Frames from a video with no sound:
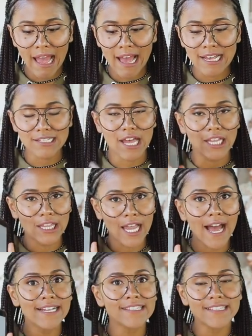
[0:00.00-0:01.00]
has
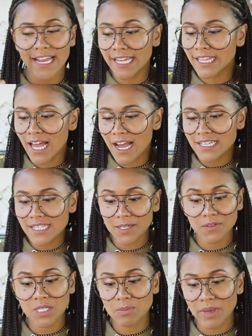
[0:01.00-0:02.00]
lots and lots
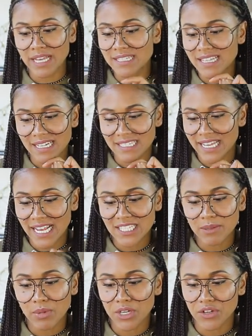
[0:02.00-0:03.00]
of space that it
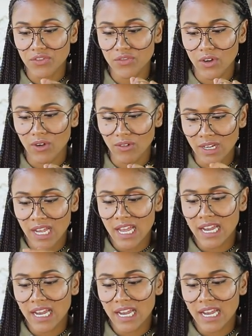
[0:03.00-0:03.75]
takes up on your phone.